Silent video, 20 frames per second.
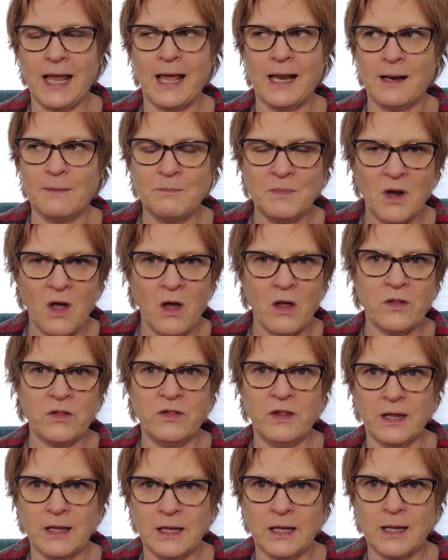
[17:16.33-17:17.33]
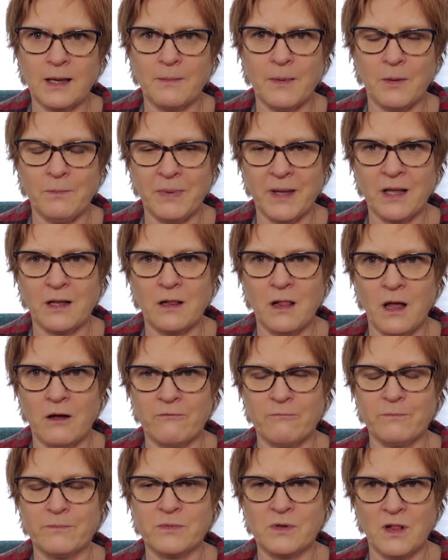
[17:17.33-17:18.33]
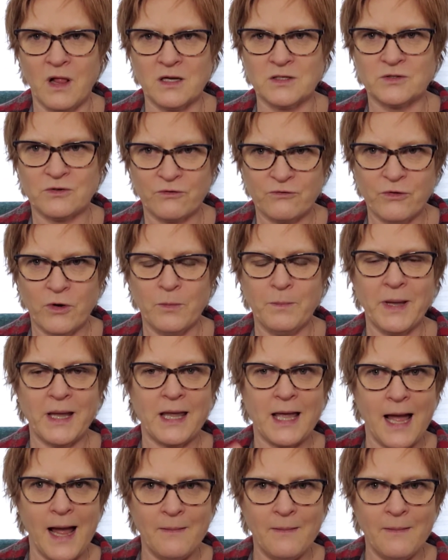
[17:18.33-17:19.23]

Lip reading: and I'm not thinking about being claustrophobic.